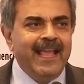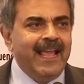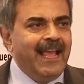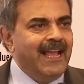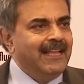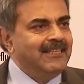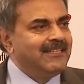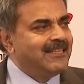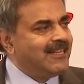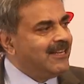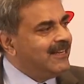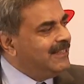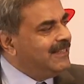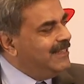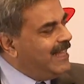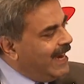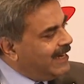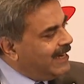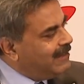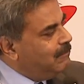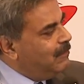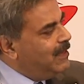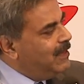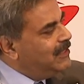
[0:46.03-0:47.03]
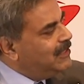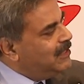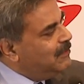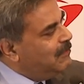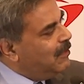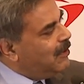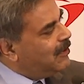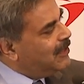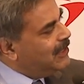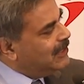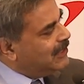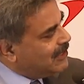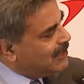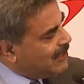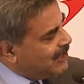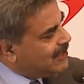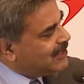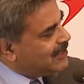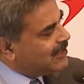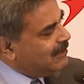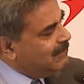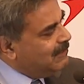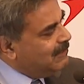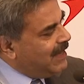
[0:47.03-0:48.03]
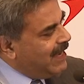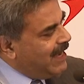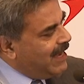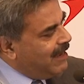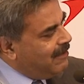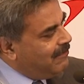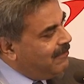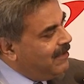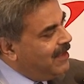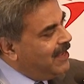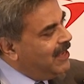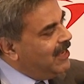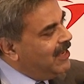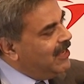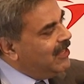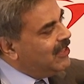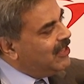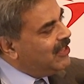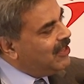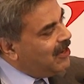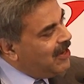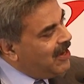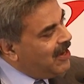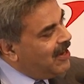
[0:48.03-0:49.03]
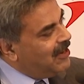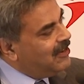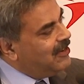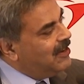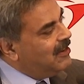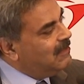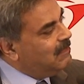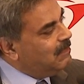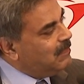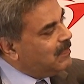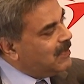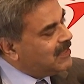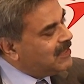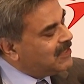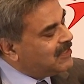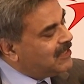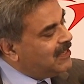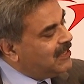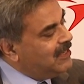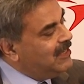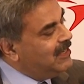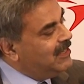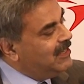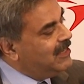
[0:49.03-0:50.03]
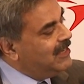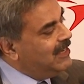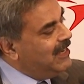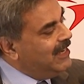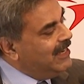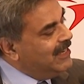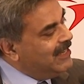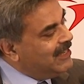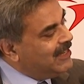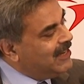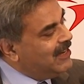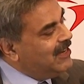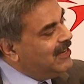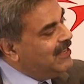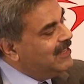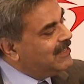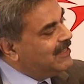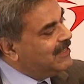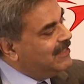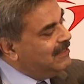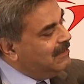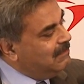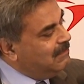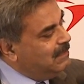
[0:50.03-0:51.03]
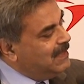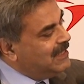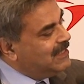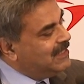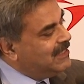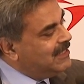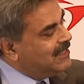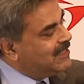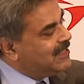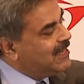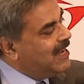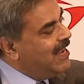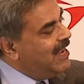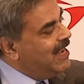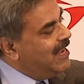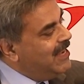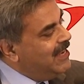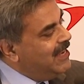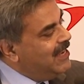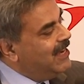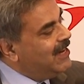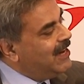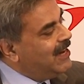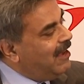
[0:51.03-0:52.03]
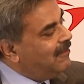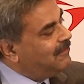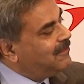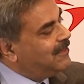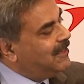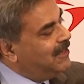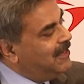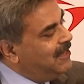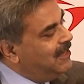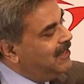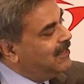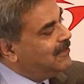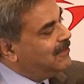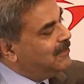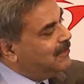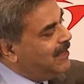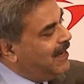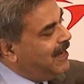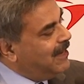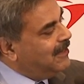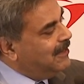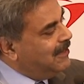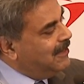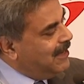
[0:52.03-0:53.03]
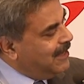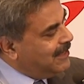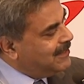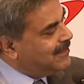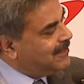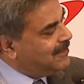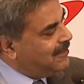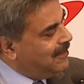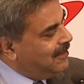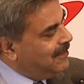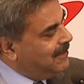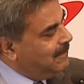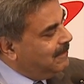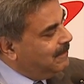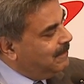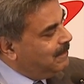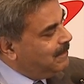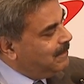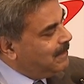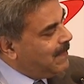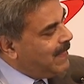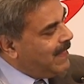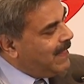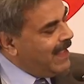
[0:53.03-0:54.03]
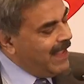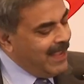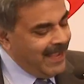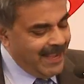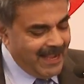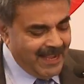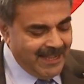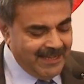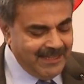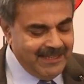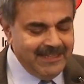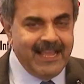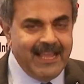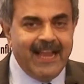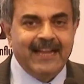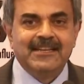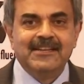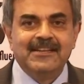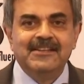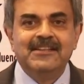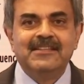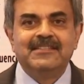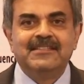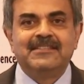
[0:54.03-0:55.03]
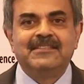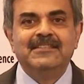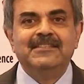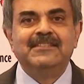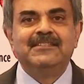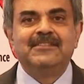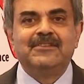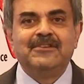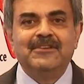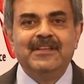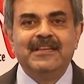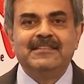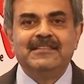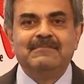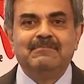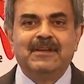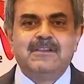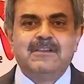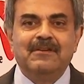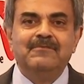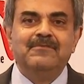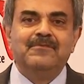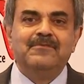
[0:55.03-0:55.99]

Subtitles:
And sir, that multimodal system gave 300% increase in the business year after year to that industry. And that industry today has become